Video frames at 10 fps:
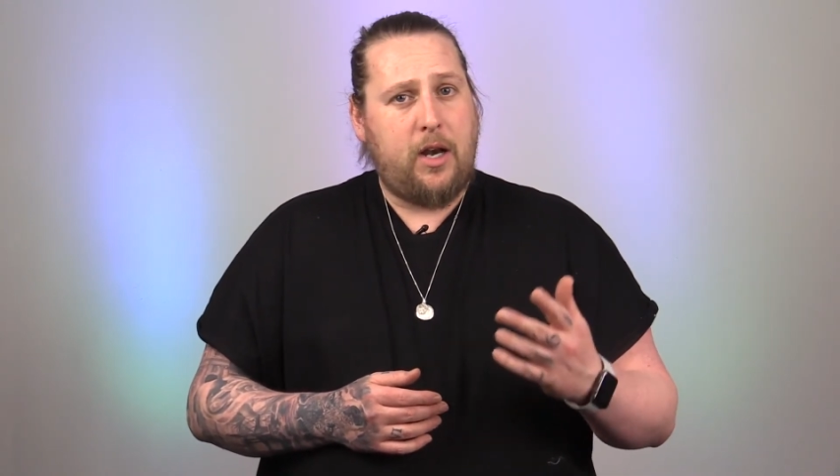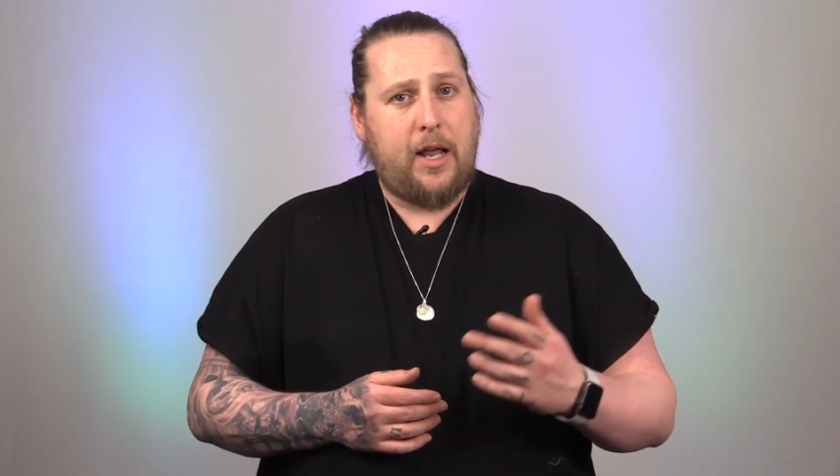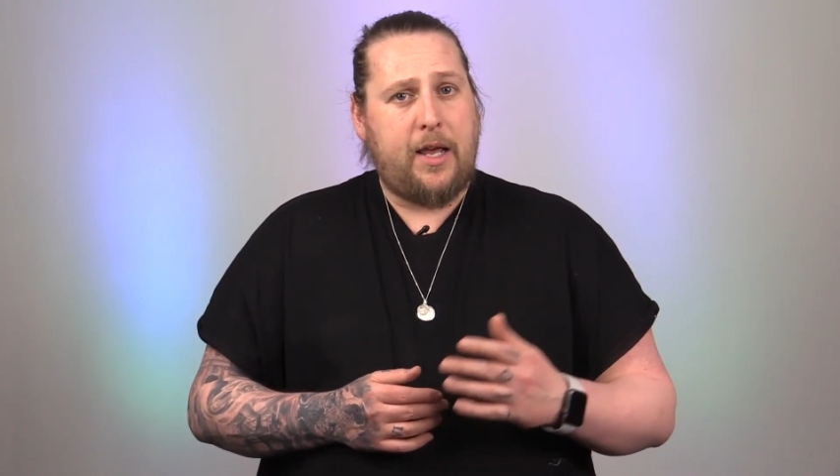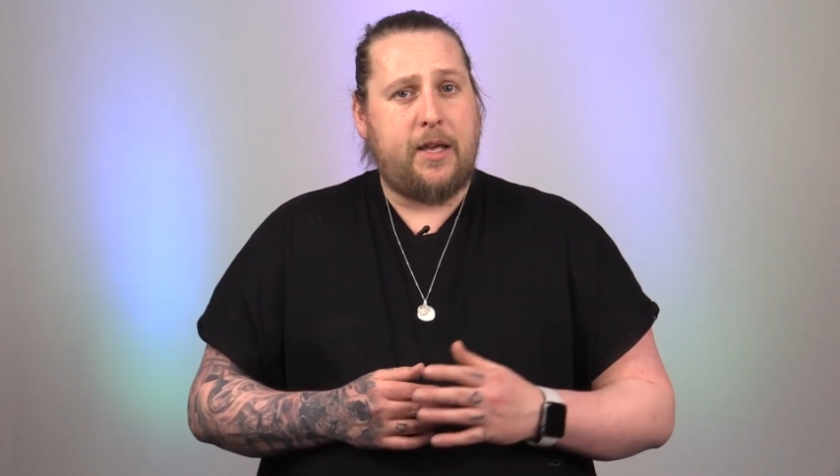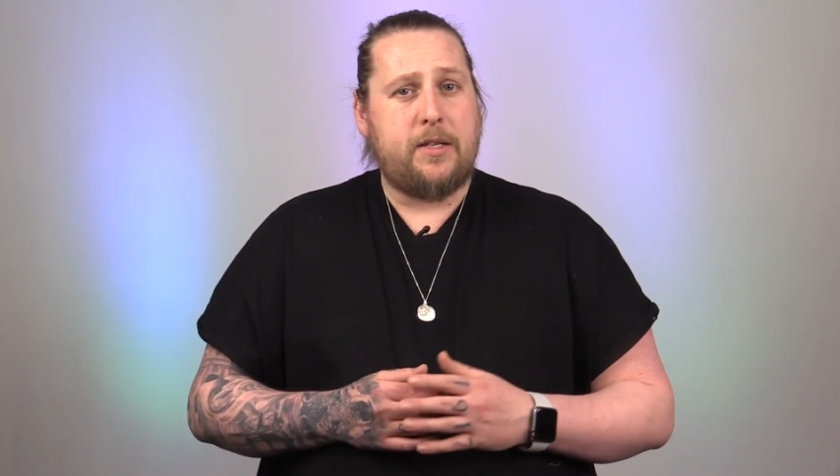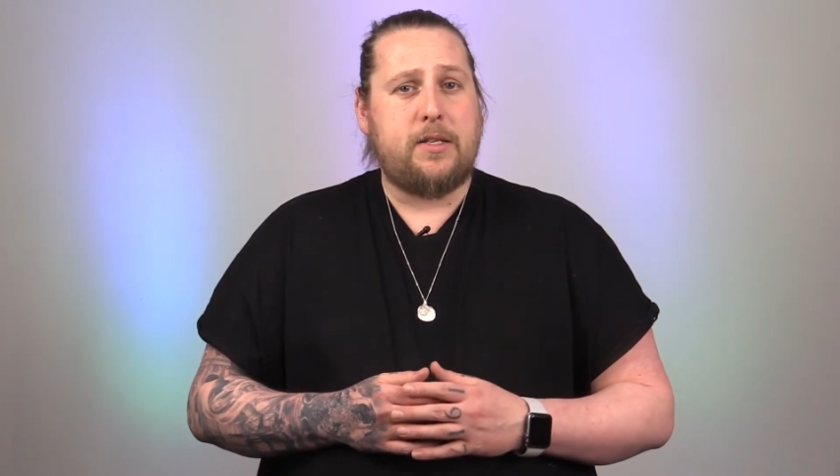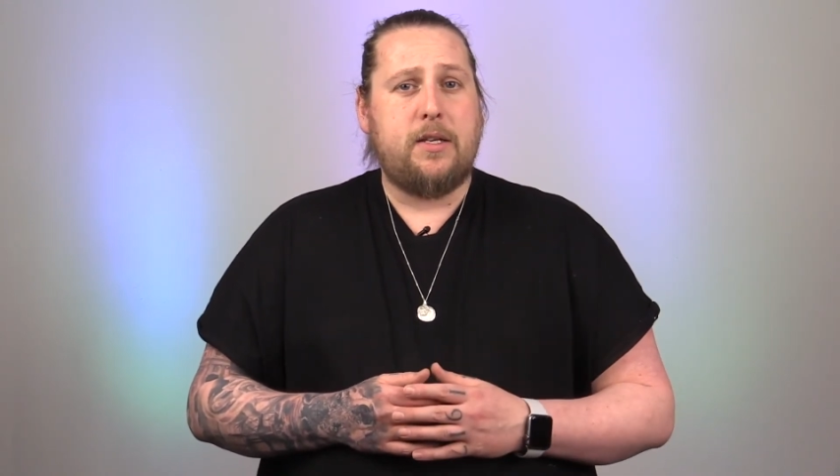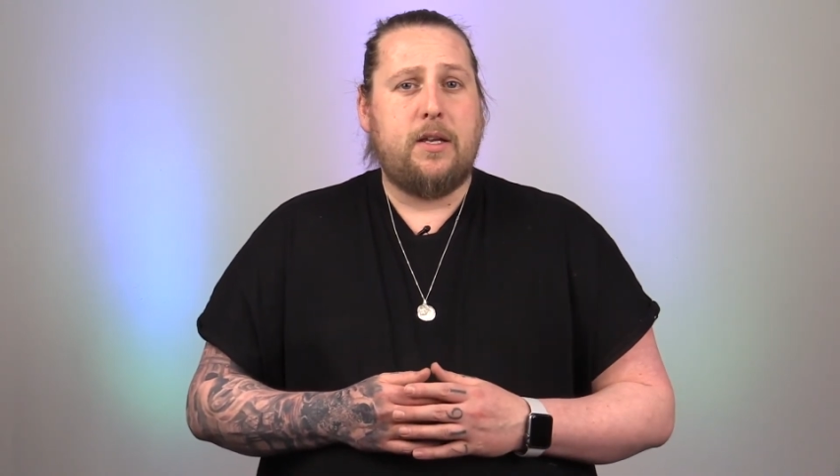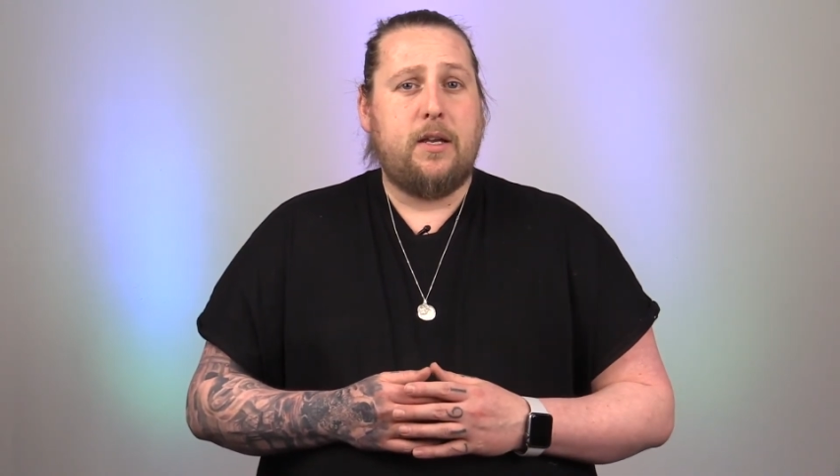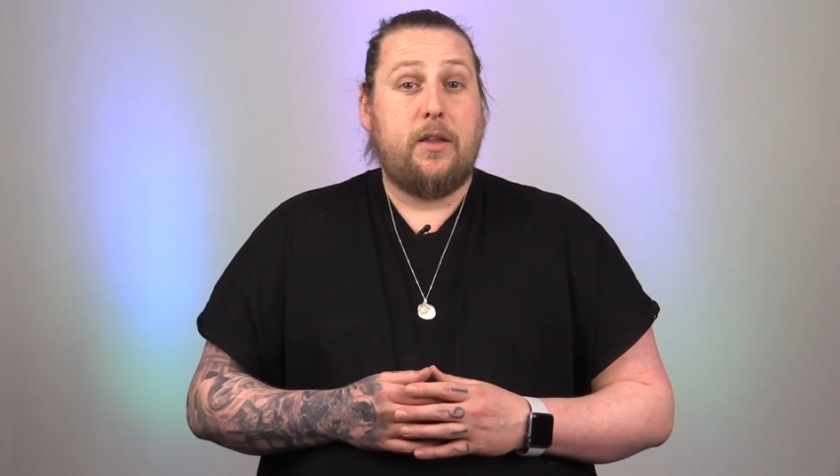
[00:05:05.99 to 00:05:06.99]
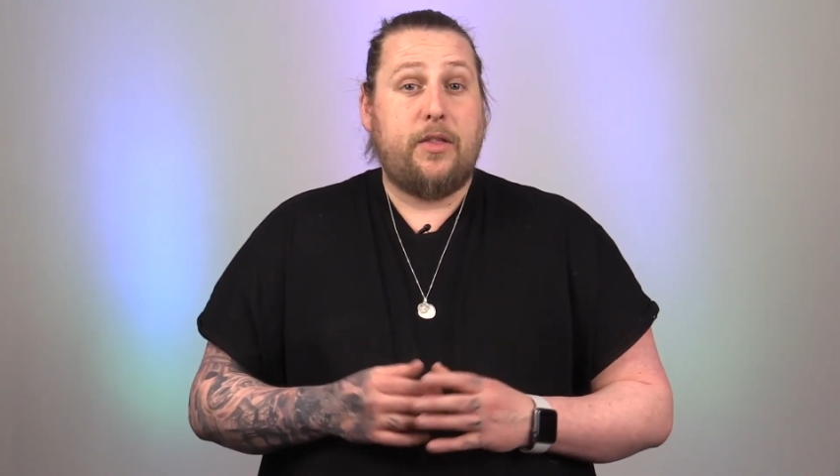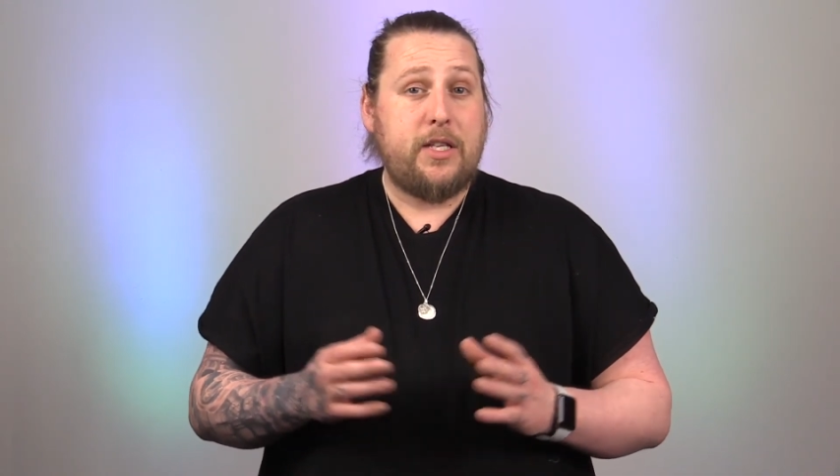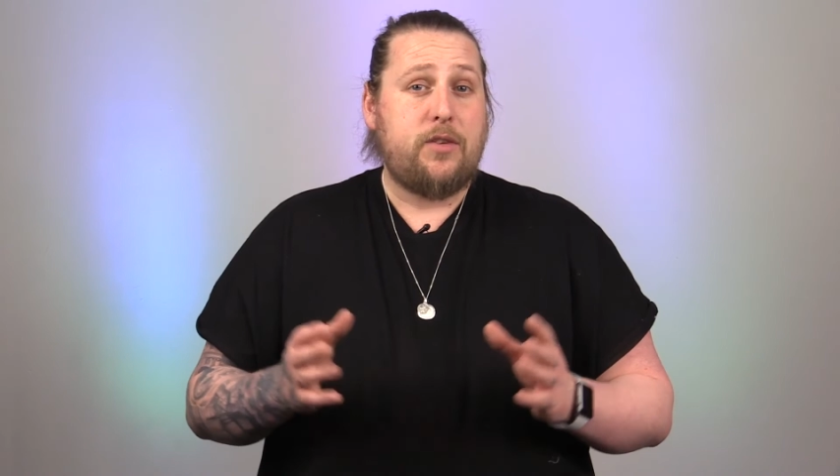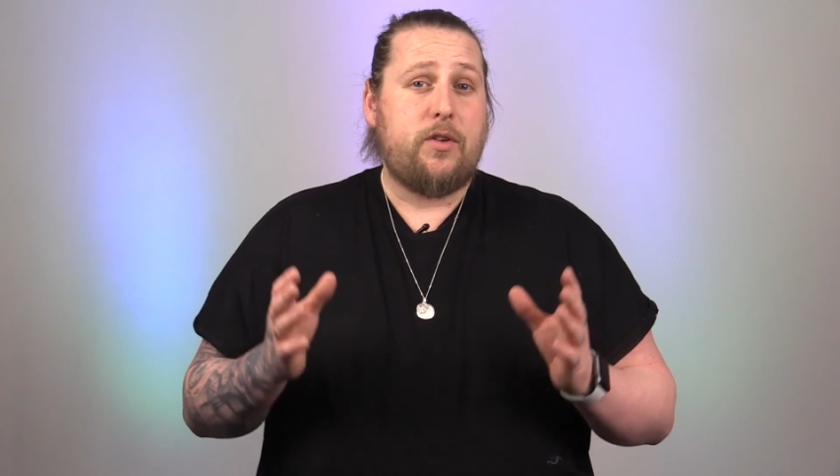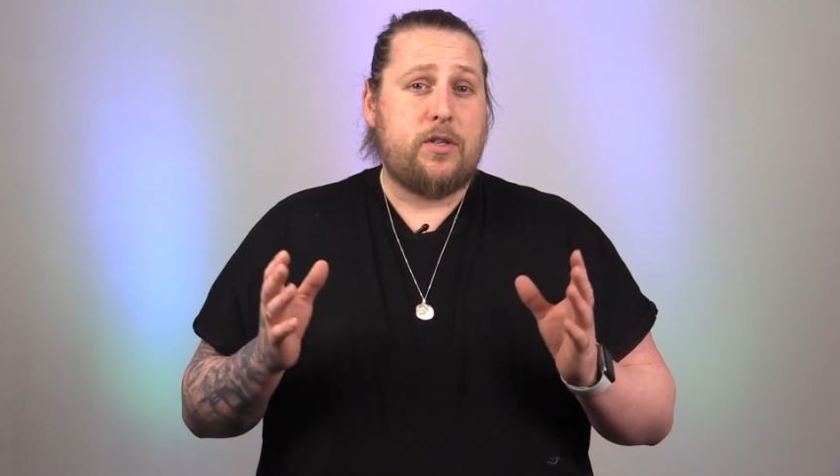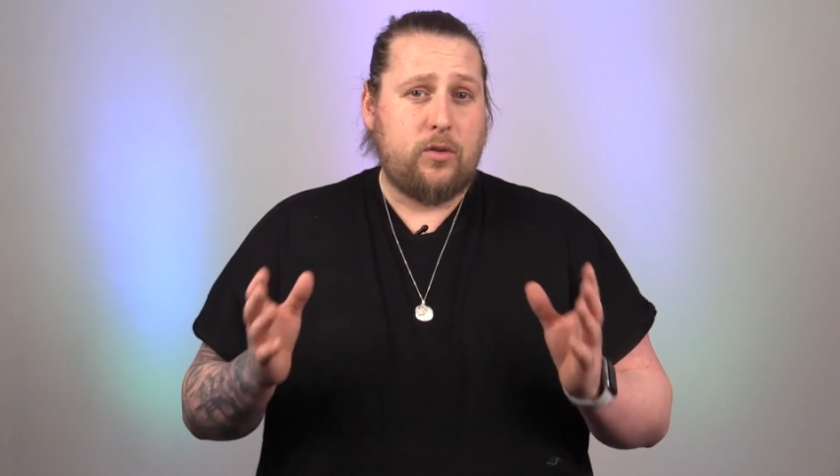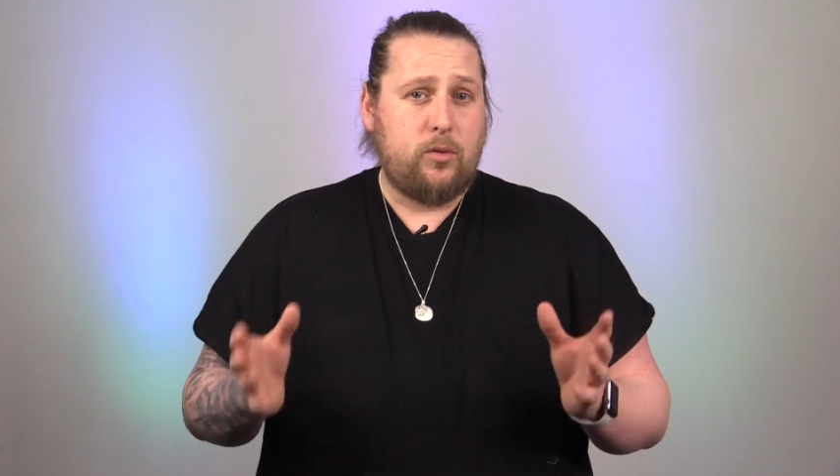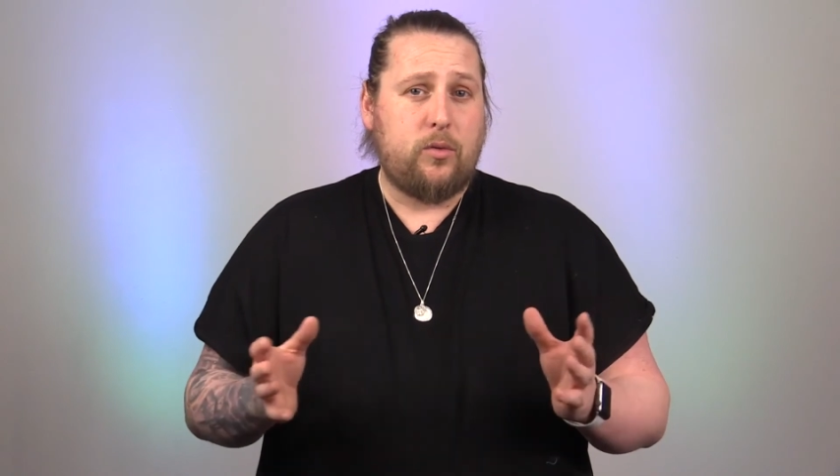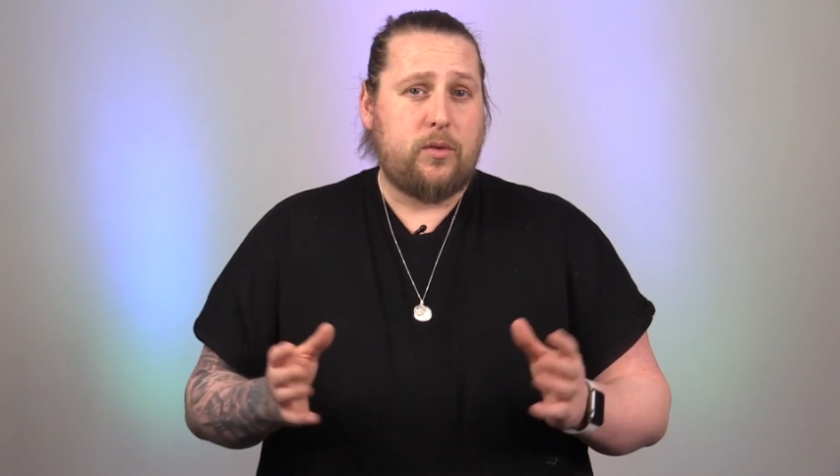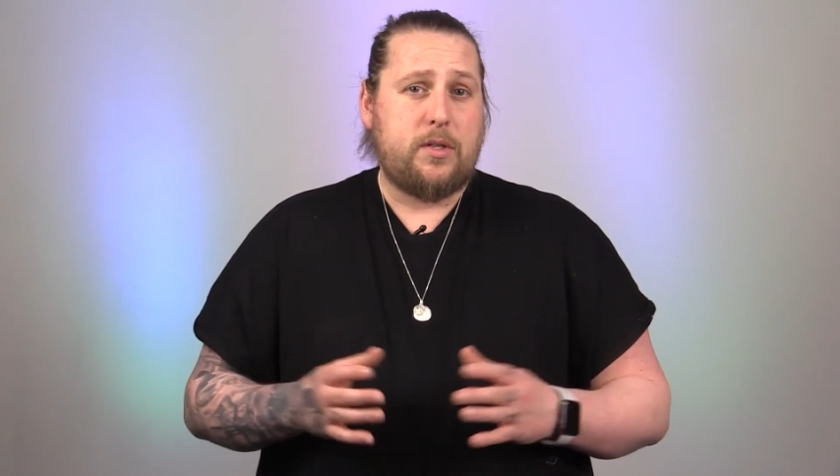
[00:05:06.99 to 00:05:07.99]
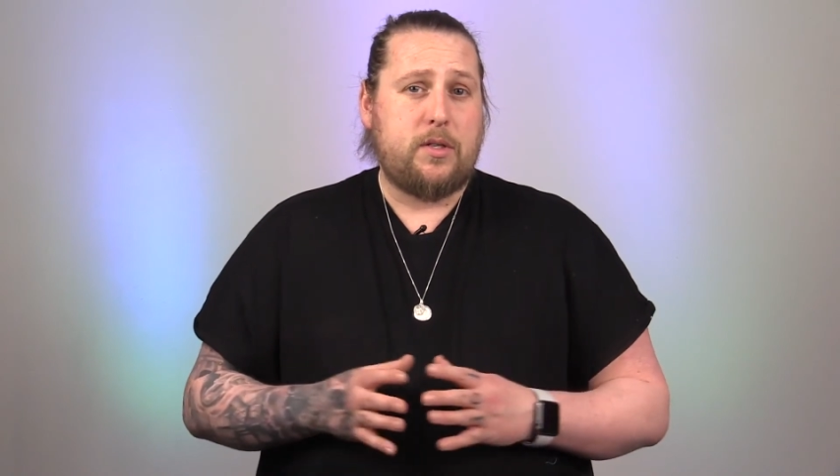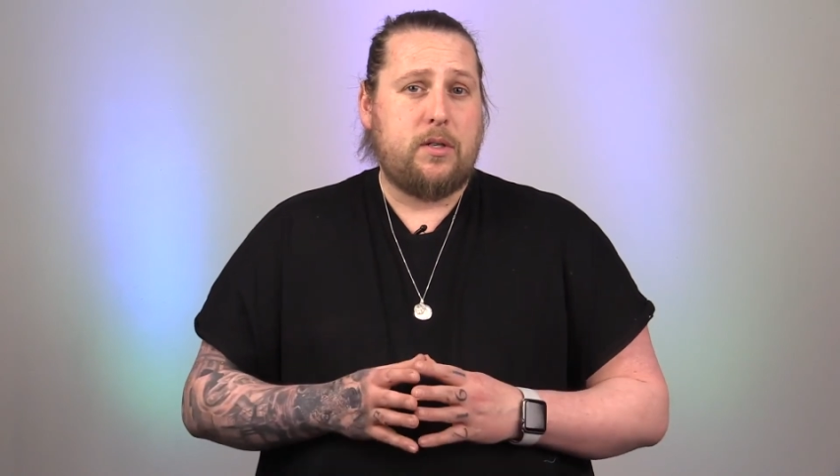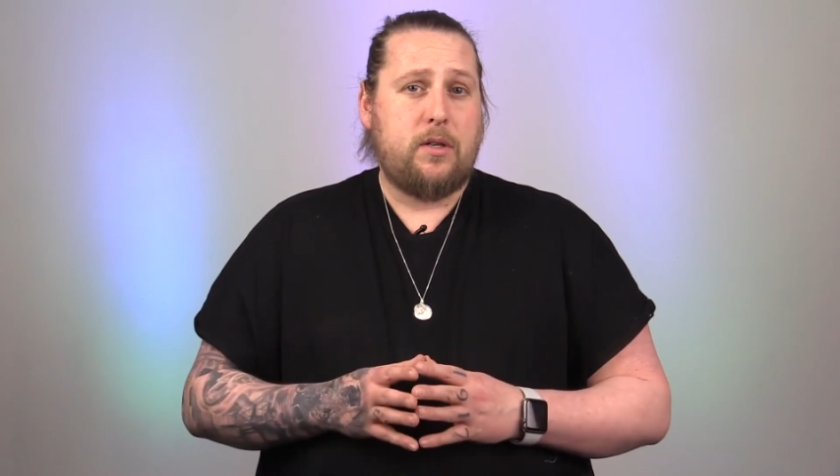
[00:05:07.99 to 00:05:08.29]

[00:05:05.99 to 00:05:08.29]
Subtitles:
layers, these are results.